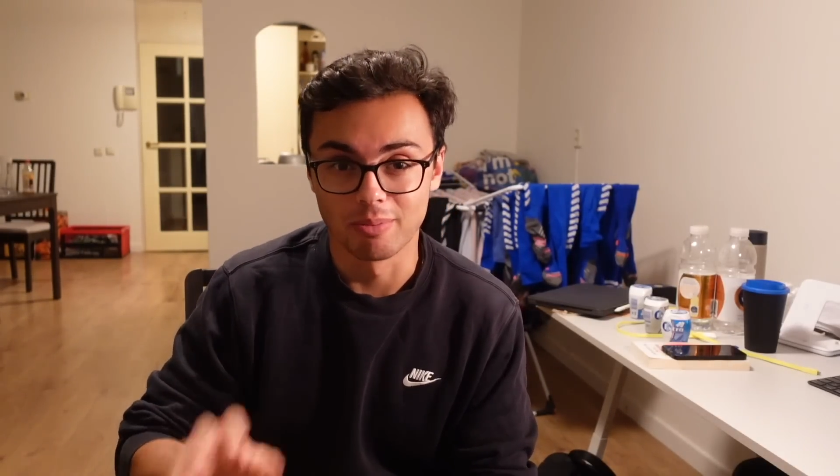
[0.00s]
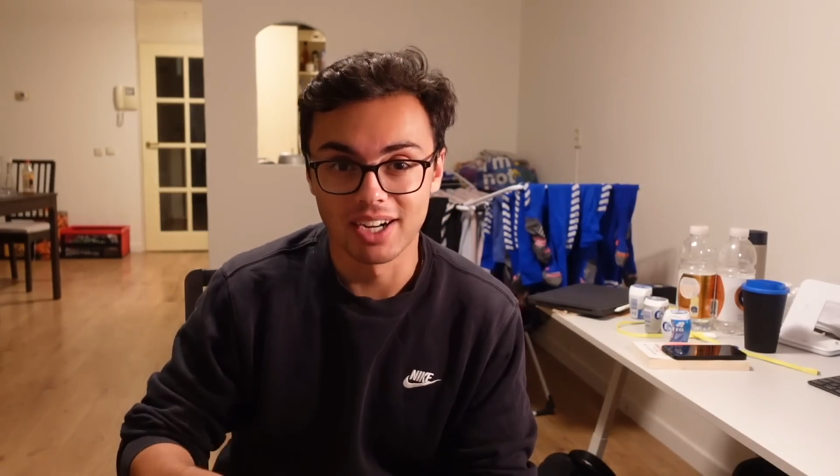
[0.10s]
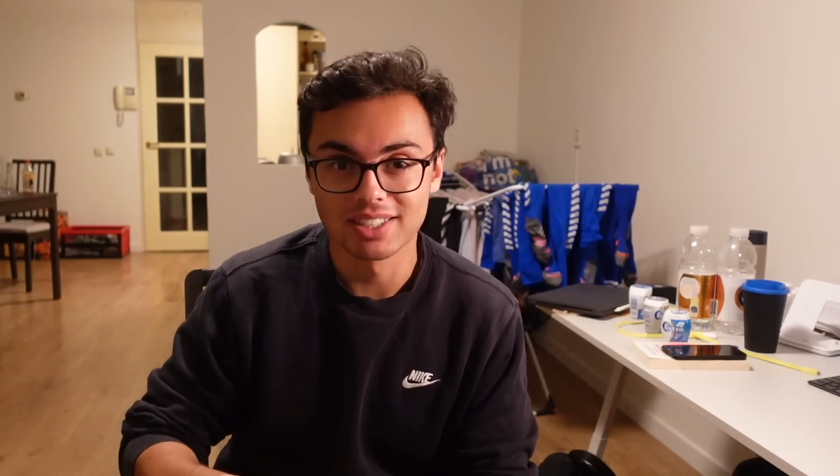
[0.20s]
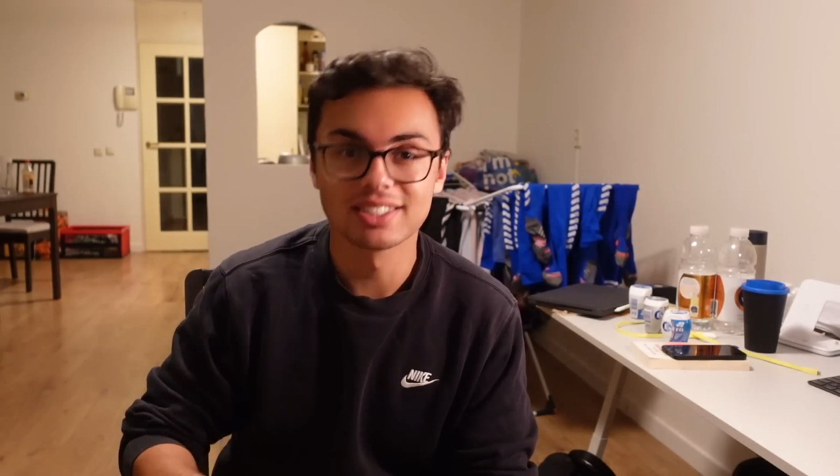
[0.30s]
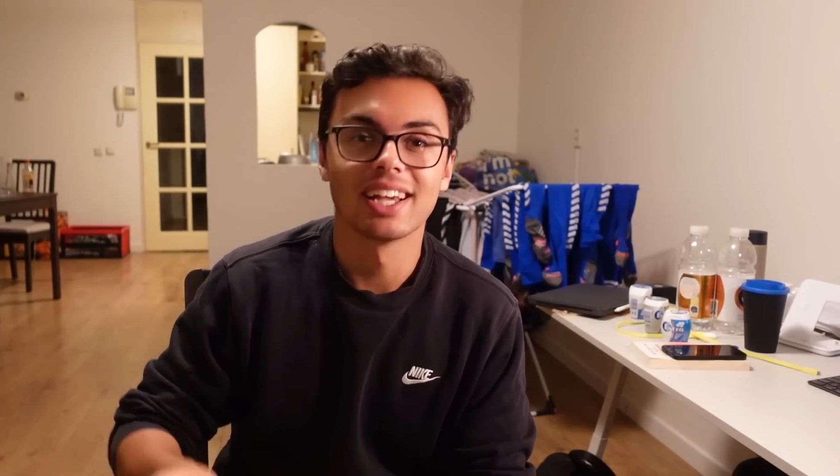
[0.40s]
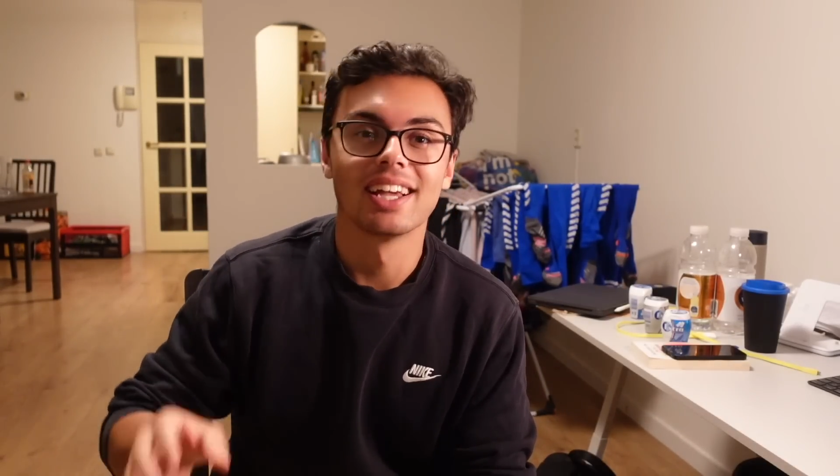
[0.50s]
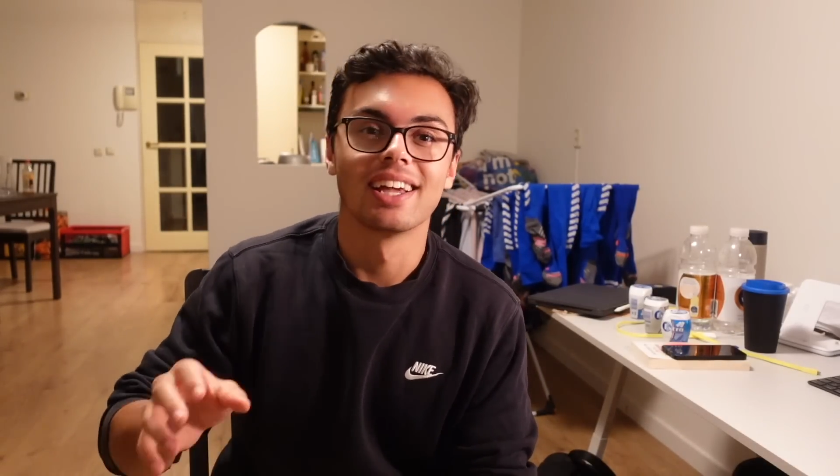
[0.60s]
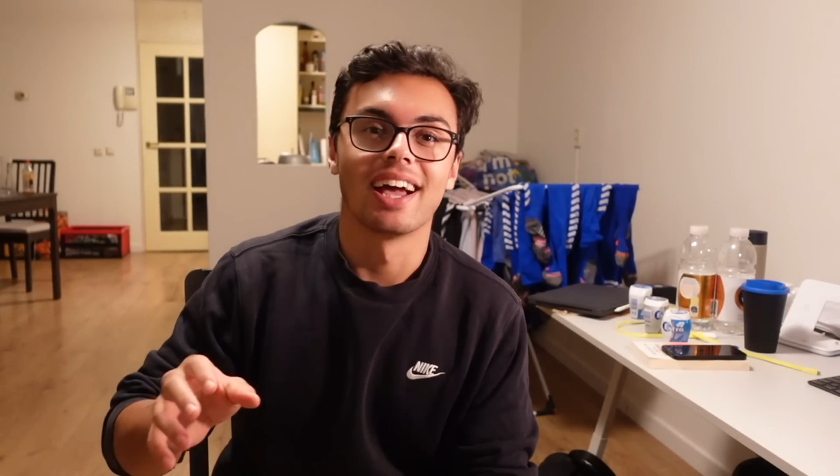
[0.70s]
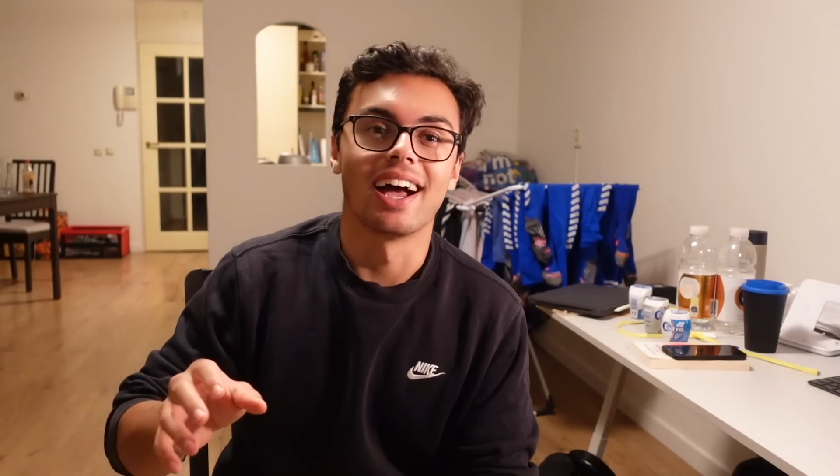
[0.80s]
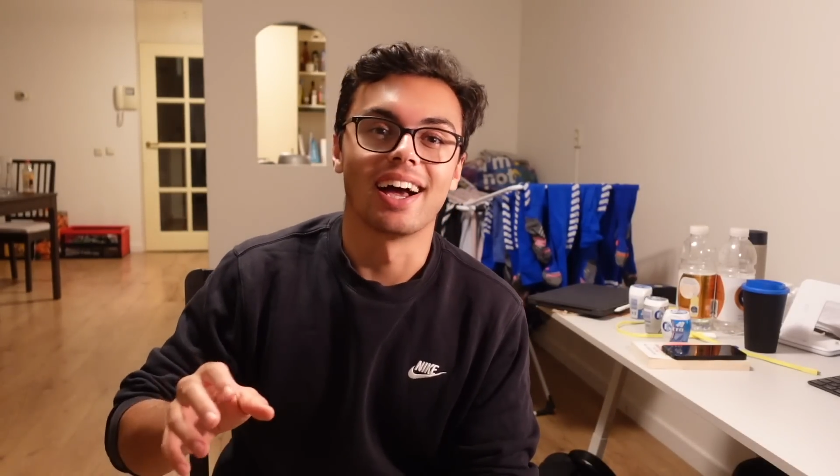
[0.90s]
mind
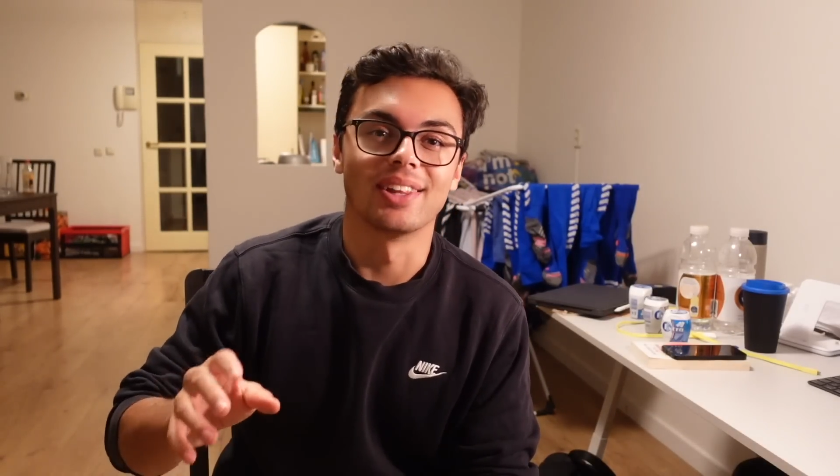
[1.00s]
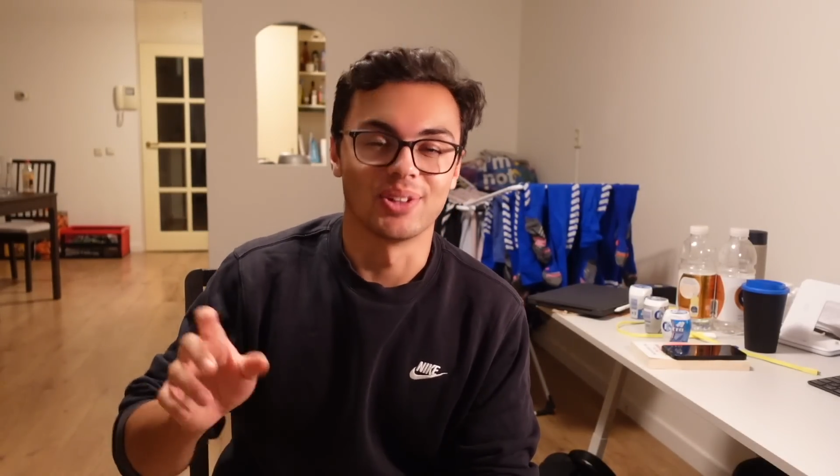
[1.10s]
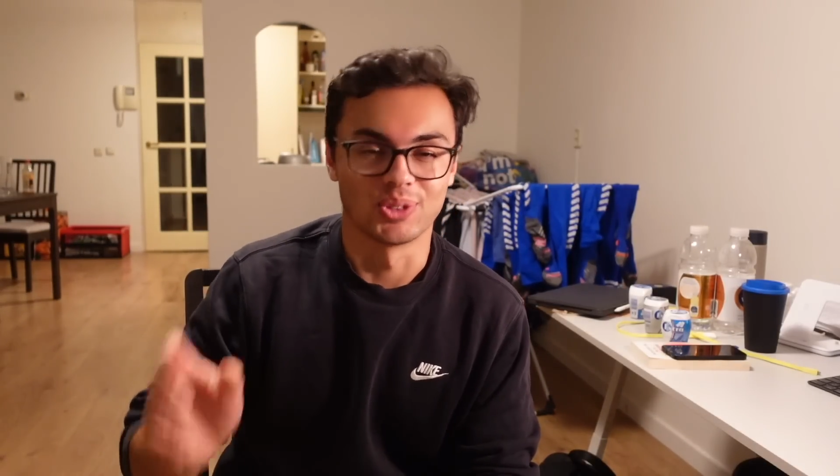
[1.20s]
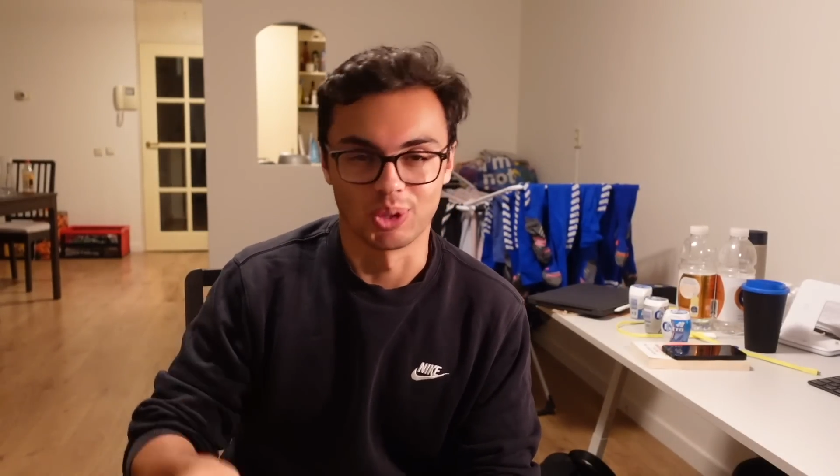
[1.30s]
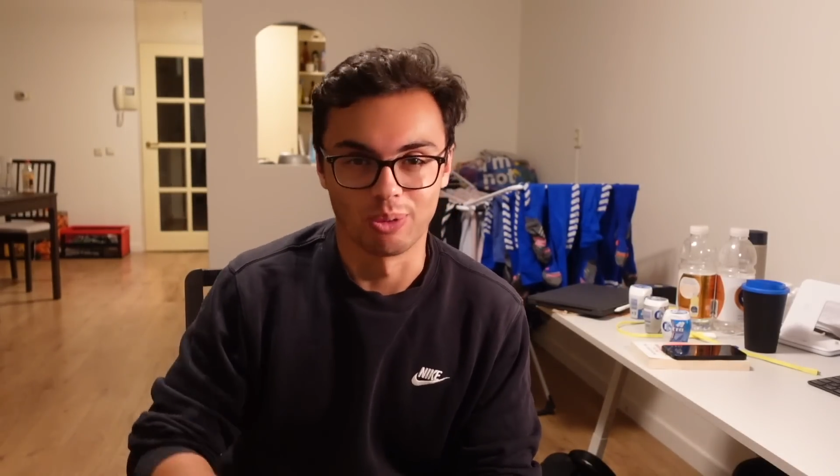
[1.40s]
and enjoy